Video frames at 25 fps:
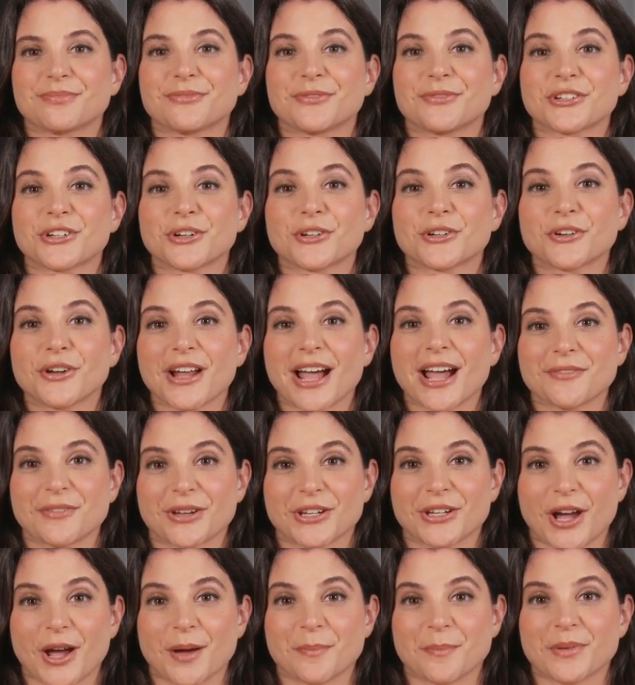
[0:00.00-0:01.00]
So you have a
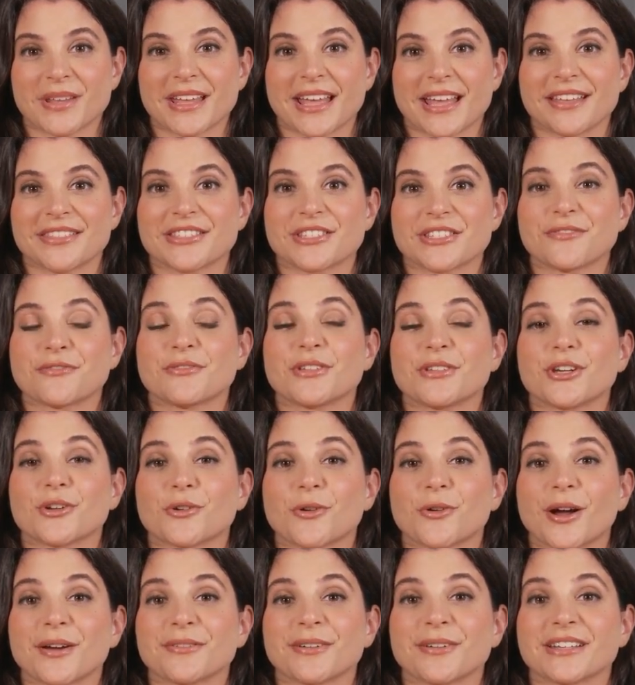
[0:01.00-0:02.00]
comprehensive
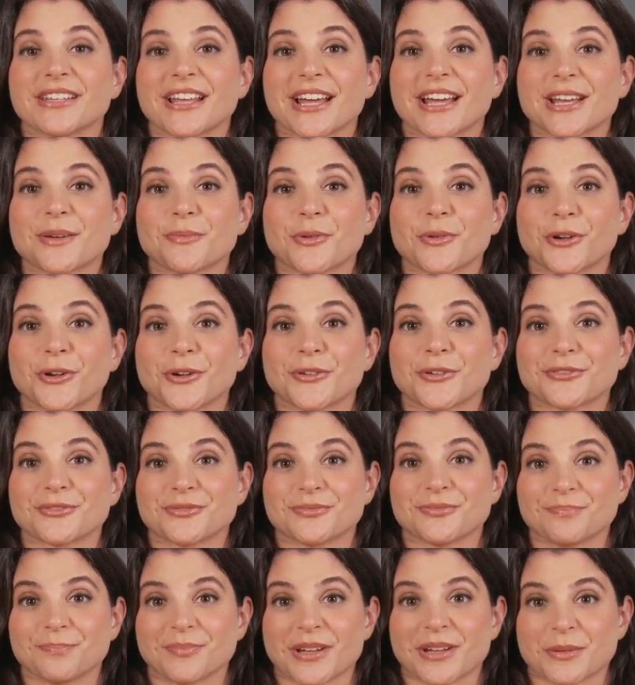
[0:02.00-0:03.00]
view on the table,
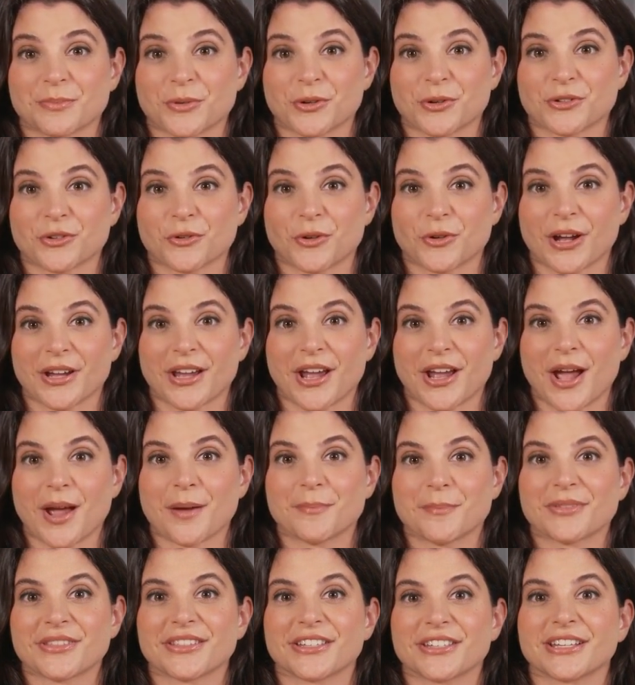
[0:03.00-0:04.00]
people who are
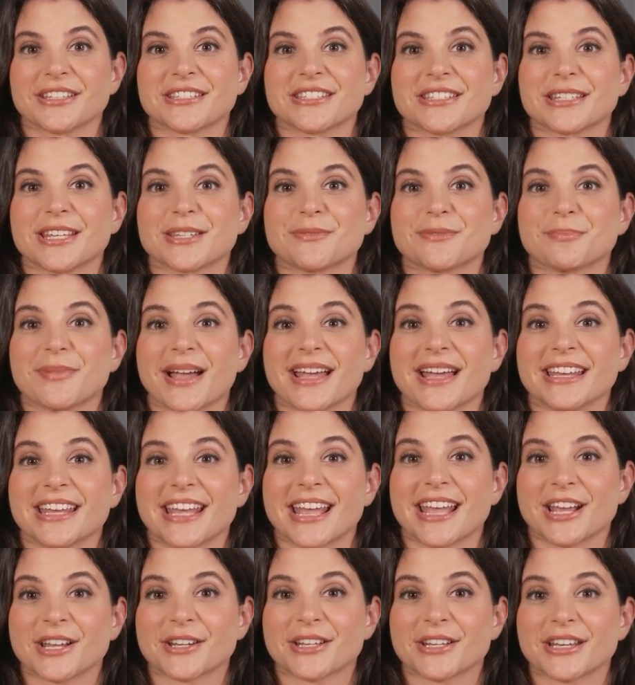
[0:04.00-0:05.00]
competent in many
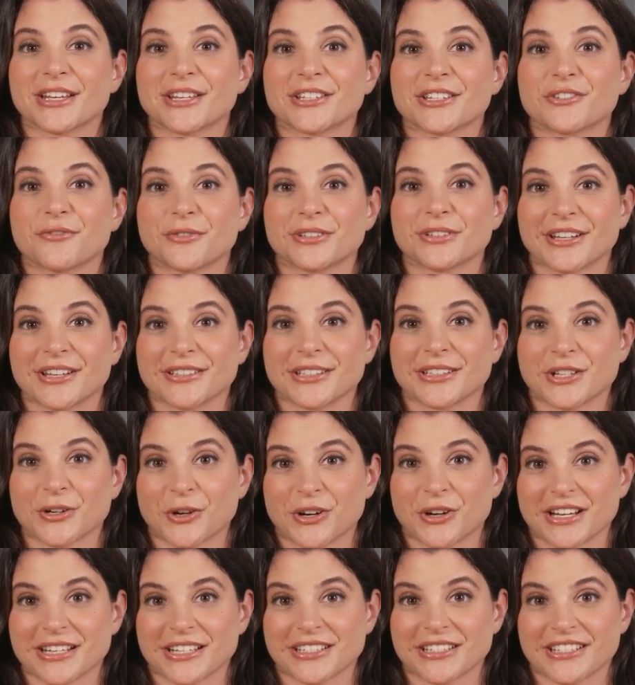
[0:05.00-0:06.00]
areas within the
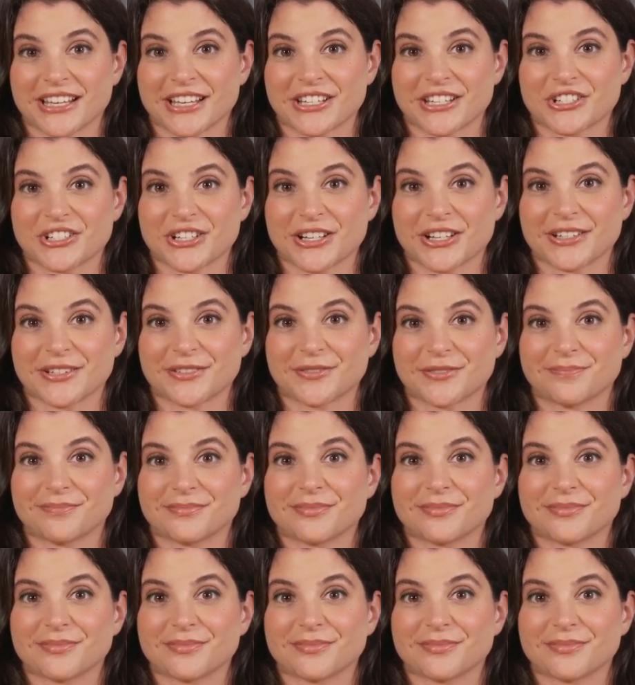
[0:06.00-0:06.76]
organization.